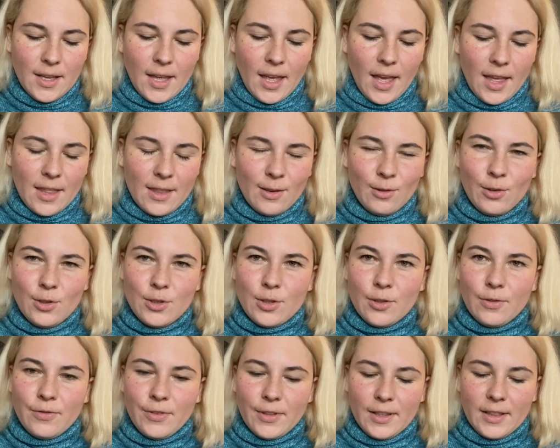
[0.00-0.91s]
and I also
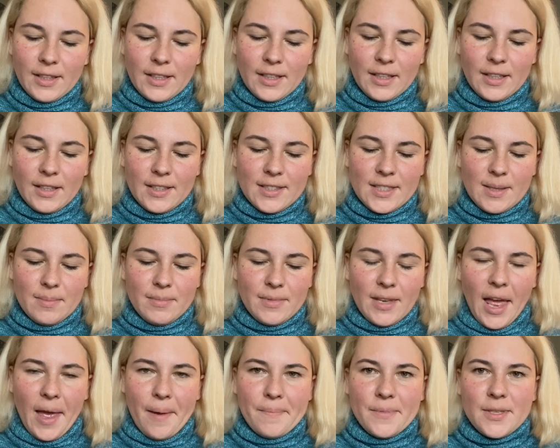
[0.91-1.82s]
feel like
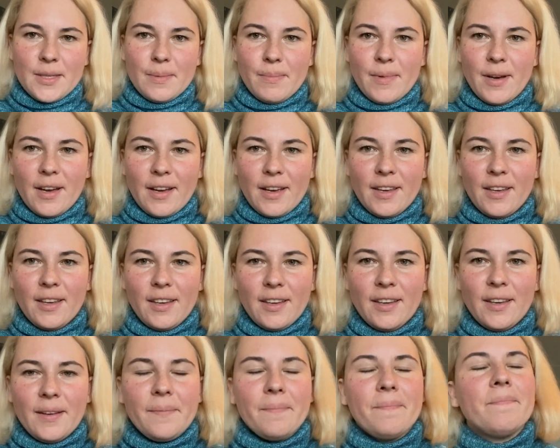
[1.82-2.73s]
sometimes my